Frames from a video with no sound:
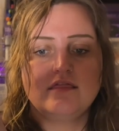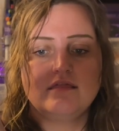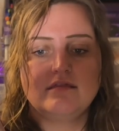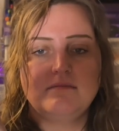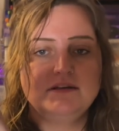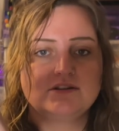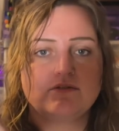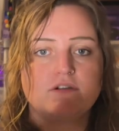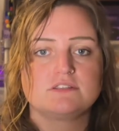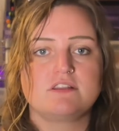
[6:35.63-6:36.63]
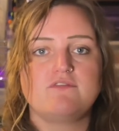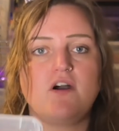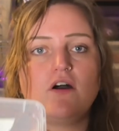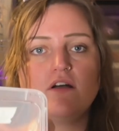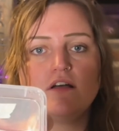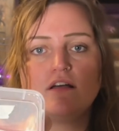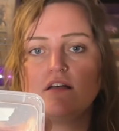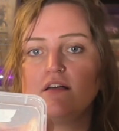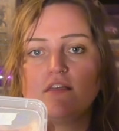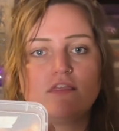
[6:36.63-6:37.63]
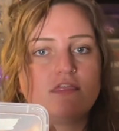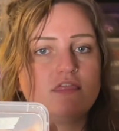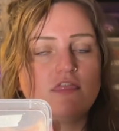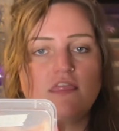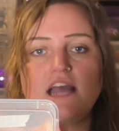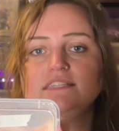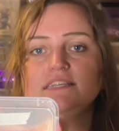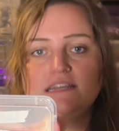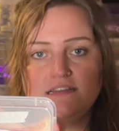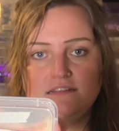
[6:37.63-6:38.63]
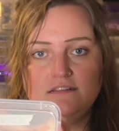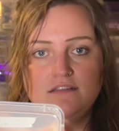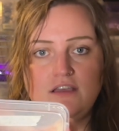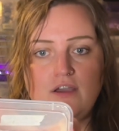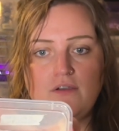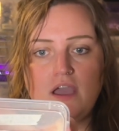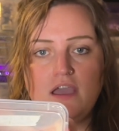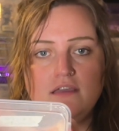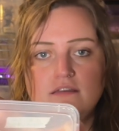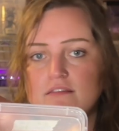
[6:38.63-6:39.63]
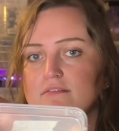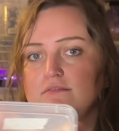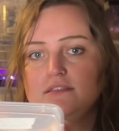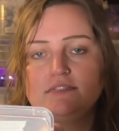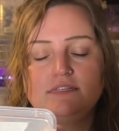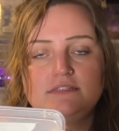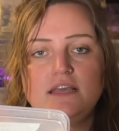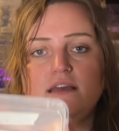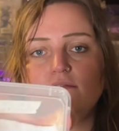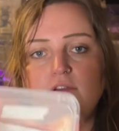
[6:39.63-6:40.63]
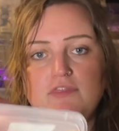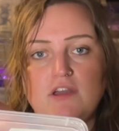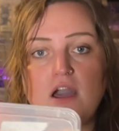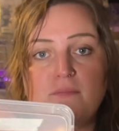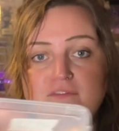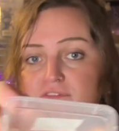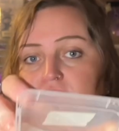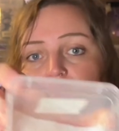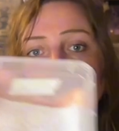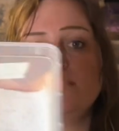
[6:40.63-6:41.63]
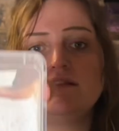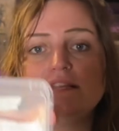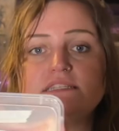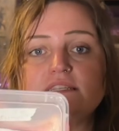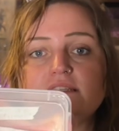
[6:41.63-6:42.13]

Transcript: the piece of cork's gonna fall. That's it, okay? This is it. With the cup of food, this is